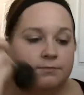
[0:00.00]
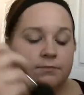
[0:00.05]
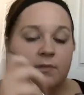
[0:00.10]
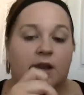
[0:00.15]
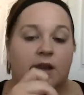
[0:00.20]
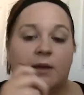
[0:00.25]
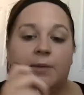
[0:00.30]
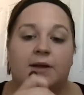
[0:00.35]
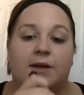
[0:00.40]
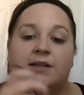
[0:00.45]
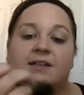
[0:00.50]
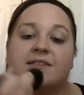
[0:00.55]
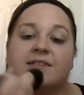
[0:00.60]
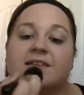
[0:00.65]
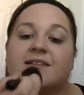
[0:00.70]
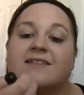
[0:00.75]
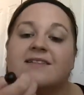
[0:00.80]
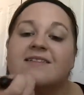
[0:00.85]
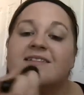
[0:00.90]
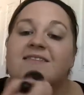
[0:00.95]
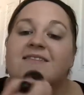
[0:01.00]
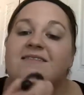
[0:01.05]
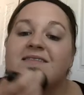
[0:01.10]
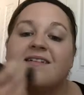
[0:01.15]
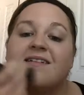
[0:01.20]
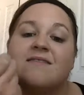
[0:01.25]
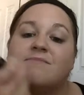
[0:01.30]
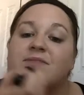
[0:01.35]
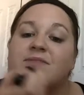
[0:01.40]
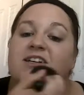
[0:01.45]
And I might dust a little
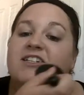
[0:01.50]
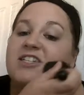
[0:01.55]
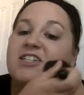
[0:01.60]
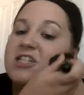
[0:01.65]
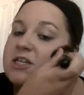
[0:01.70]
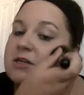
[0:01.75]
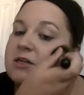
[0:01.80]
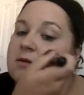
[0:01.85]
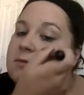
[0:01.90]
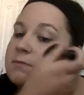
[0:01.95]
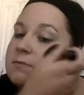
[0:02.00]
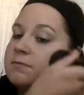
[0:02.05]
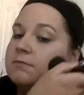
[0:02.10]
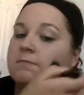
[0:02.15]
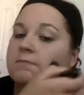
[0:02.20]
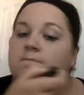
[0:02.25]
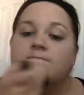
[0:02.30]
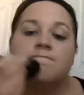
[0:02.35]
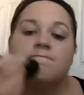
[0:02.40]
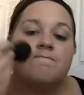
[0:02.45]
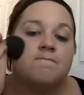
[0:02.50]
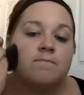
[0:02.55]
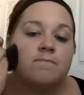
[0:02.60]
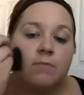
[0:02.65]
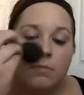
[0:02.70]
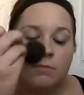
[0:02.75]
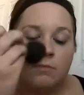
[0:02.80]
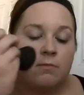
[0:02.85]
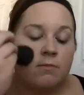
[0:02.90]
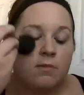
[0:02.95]
on my chin.
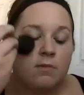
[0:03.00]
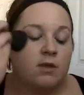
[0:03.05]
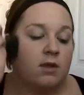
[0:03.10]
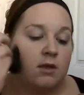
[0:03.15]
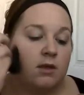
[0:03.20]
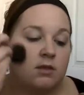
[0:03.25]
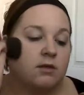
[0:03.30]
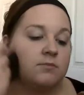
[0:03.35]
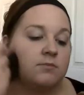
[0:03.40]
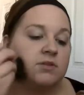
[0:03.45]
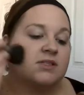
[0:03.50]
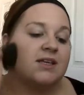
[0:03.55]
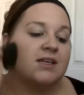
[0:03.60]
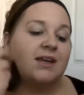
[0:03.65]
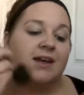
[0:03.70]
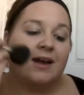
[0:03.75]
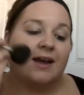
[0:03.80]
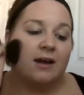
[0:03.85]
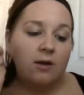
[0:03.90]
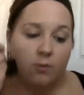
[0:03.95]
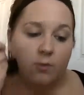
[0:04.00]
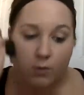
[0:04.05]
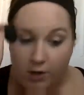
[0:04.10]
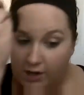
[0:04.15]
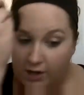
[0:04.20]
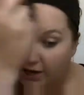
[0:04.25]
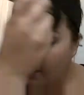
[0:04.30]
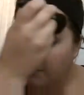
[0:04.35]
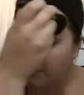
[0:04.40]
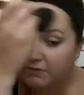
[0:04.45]
And I'm just going to kind of
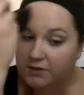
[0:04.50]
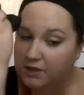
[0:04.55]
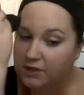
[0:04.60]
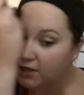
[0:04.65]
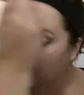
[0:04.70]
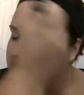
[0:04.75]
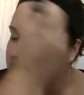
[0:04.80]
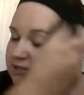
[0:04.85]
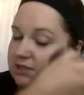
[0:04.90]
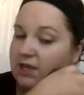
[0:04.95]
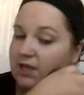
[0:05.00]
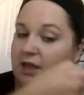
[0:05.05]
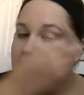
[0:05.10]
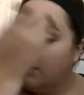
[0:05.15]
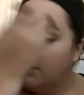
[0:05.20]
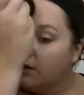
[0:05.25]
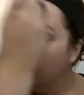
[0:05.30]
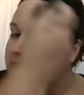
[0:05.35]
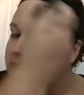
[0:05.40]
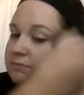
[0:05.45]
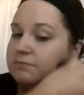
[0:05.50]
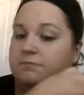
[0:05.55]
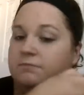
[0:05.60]
work everything in together.